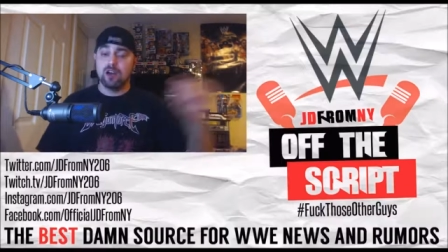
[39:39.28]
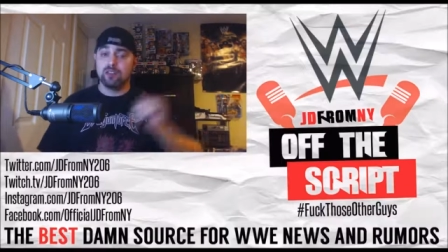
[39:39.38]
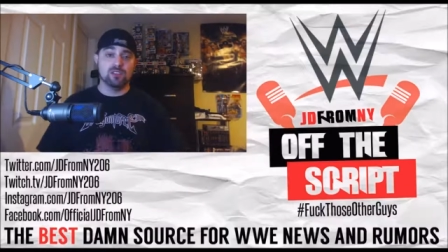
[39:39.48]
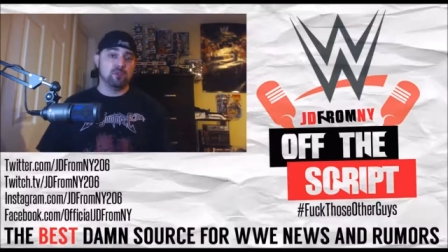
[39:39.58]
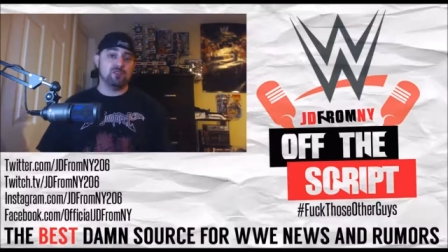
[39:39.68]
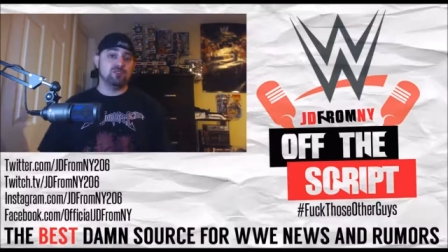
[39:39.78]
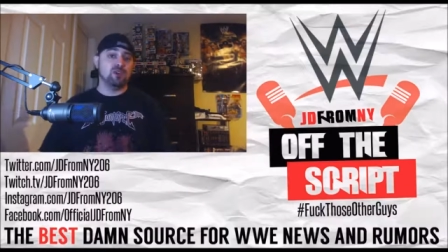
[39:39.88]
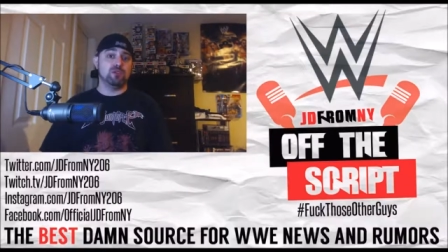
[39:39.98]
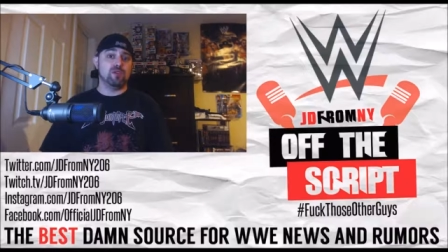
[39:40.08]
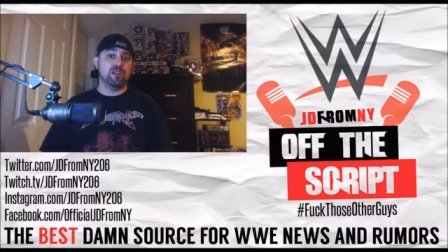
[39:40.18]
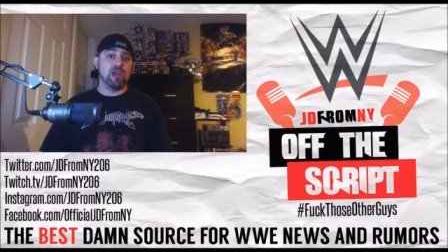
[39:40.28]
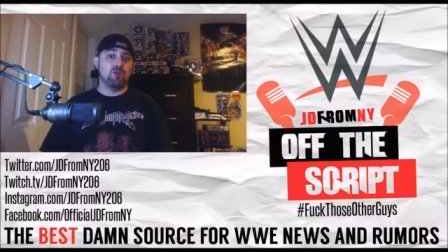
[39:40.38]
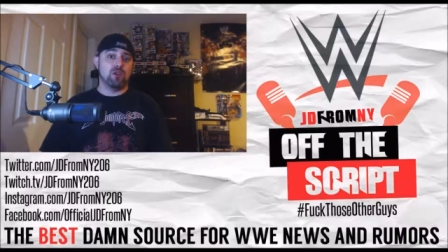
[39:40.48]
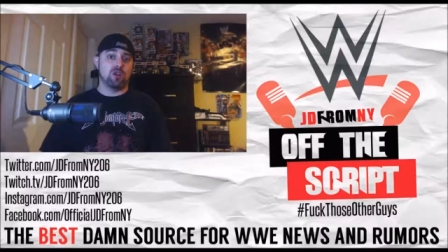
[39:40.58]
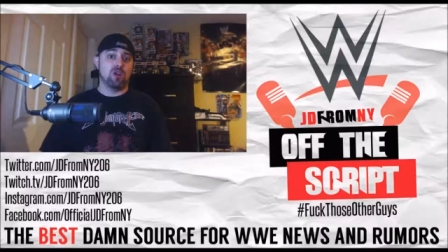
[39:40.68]
on the WWE
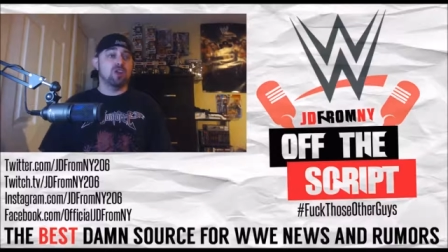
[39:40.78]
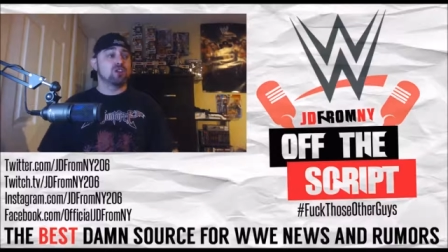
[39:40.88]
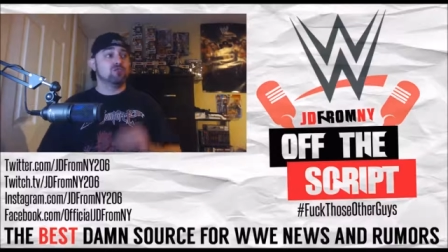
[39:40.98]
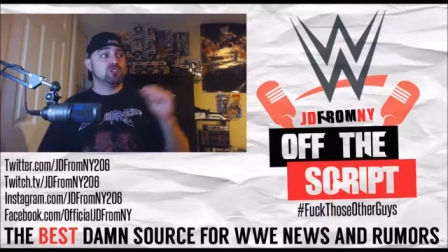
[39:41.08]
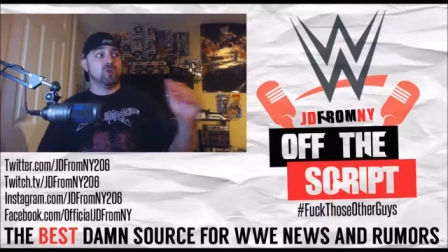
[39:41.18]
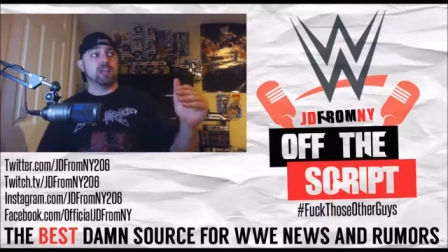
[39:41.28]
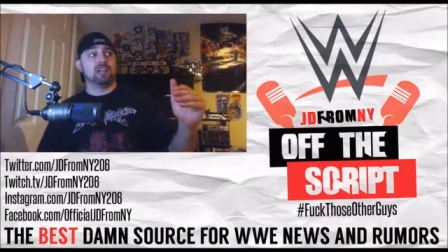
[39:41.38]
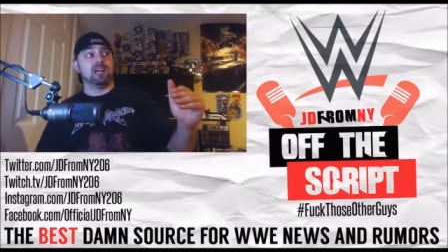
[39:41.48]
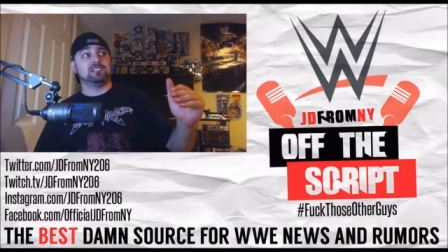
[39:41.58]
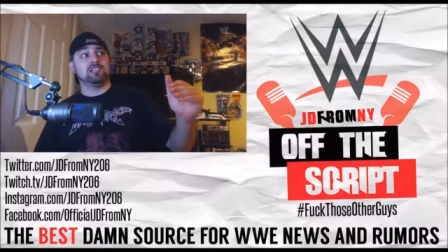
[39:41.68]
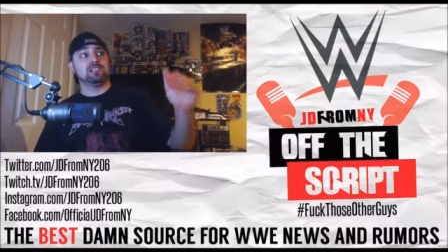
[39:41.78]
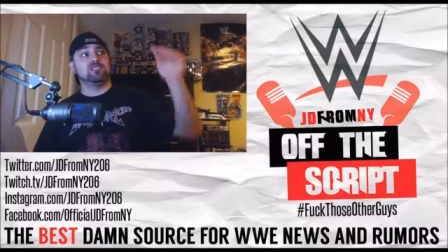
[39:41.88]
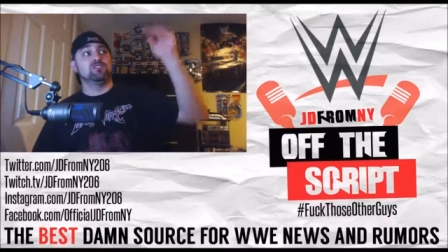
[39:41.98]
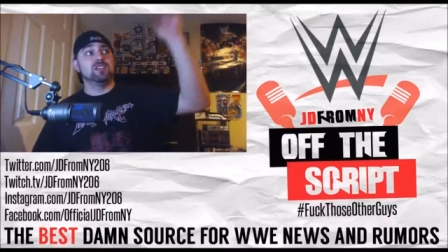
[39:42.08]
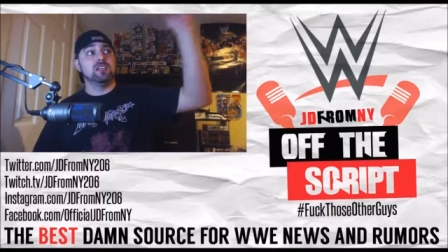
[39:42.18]
network. Cruiserweight Classic
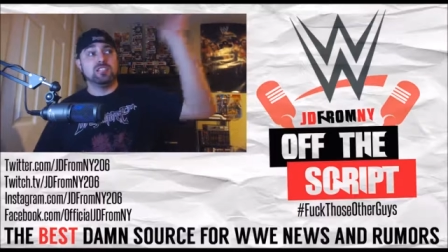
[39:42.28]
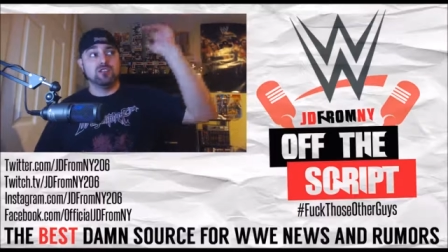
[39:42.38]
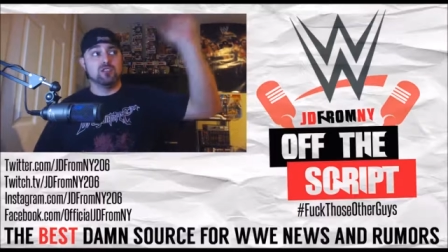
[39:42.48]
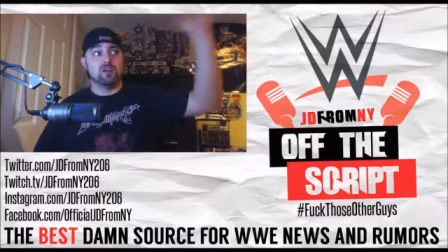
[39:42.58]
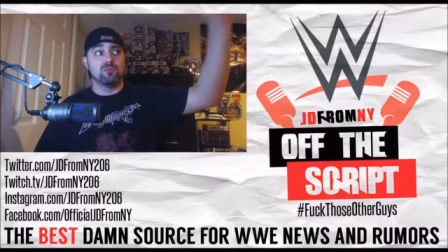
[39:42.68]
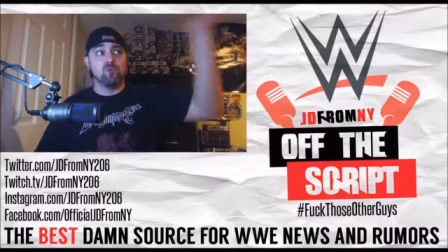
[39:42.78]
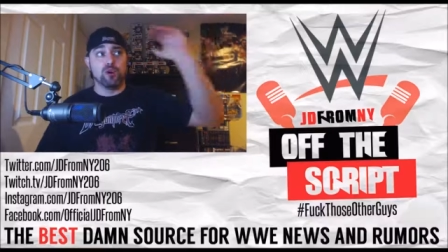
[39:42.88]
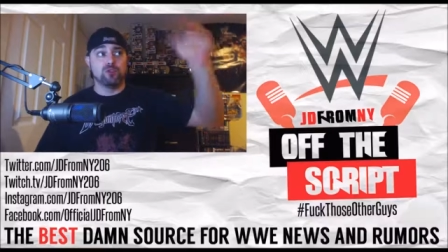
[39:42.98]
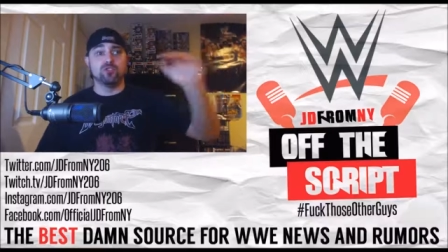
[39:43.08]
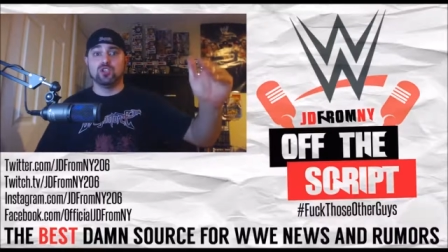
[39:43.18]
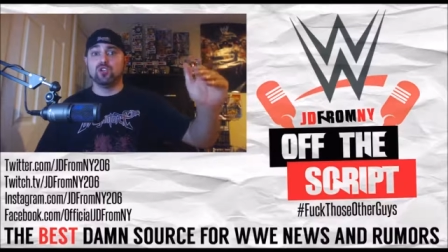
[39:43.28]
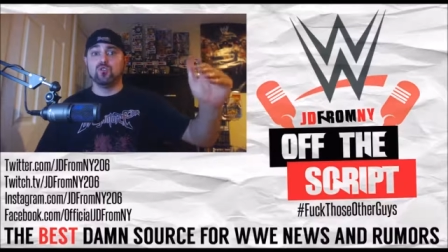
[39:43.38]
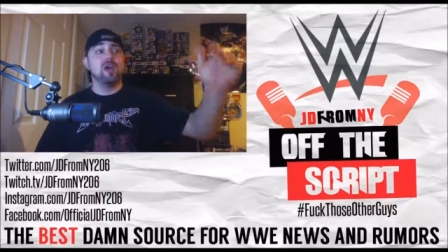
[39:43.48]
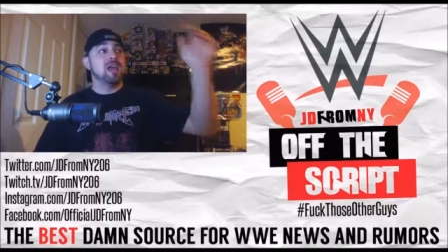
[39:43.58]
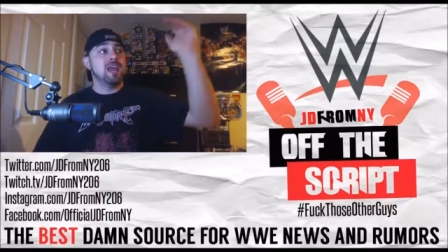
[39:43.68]
is either number one or
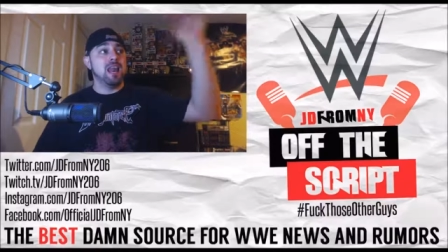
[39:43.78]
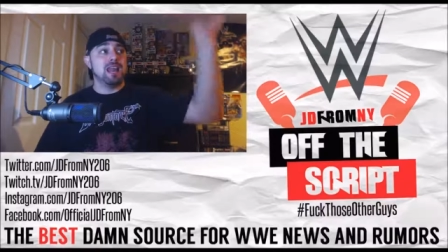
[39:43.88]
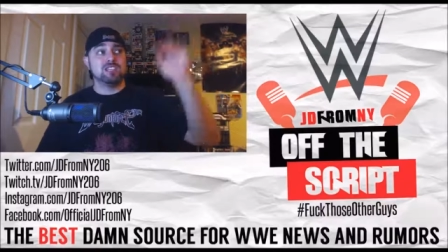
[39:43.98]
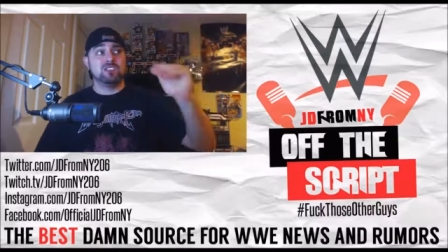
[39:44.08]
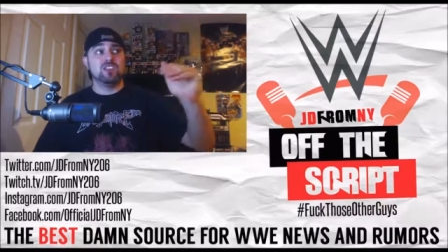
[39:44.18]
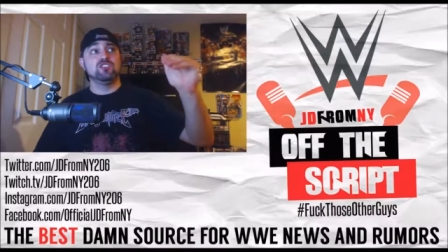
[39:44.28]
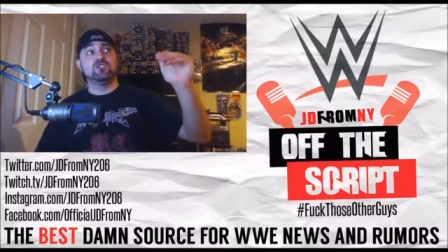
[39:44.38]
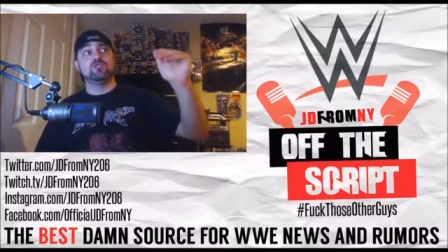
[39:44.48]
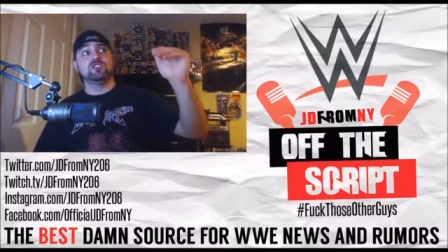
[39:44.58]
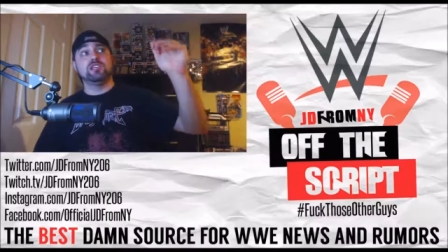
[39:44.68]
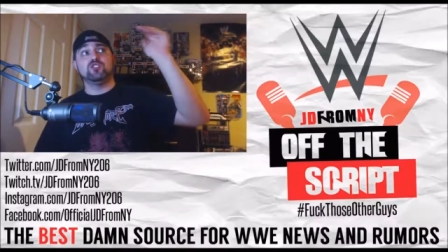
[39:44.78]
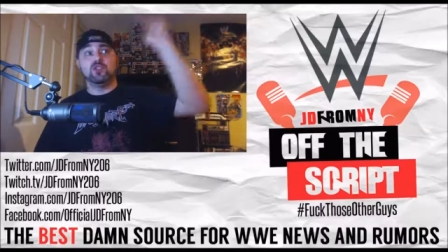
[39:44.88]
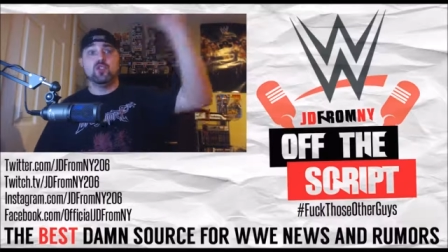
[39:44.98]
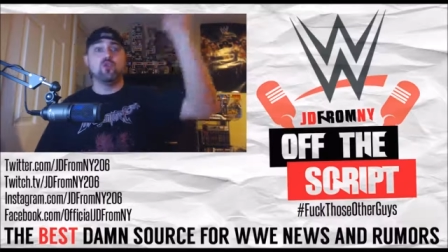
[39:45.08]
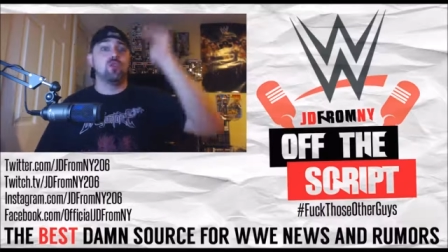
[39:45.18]
two, and NXT is usually
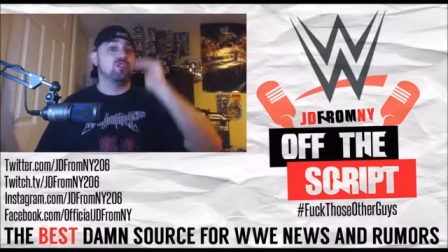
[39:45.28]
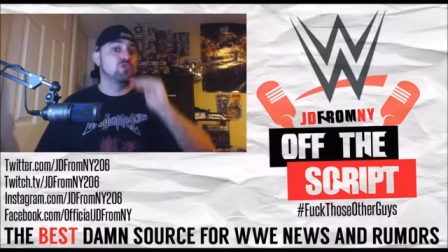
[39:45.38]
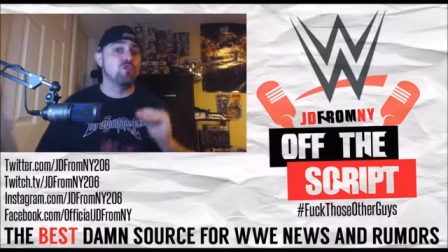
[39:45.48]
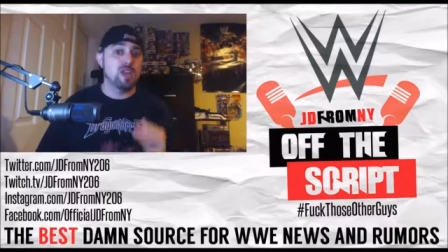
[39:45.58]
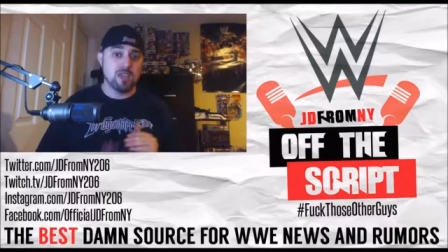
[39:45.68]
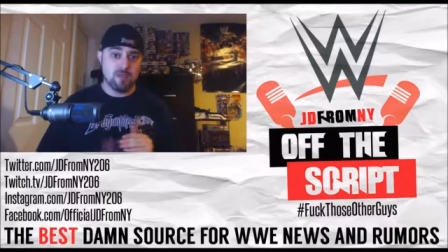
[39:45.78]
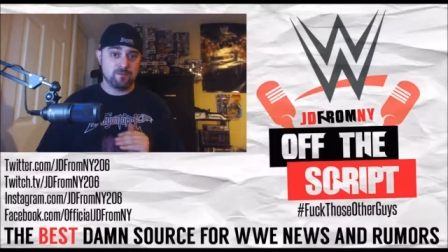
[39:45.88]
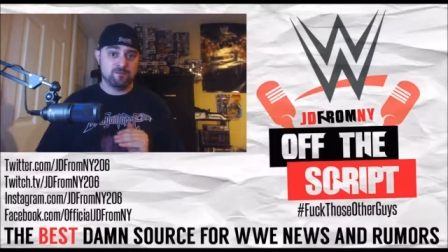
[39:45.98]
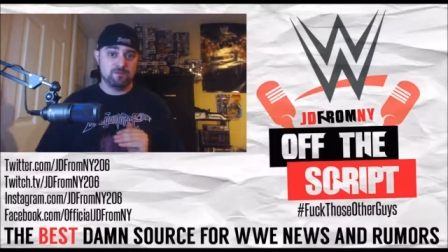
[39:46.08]
two or three.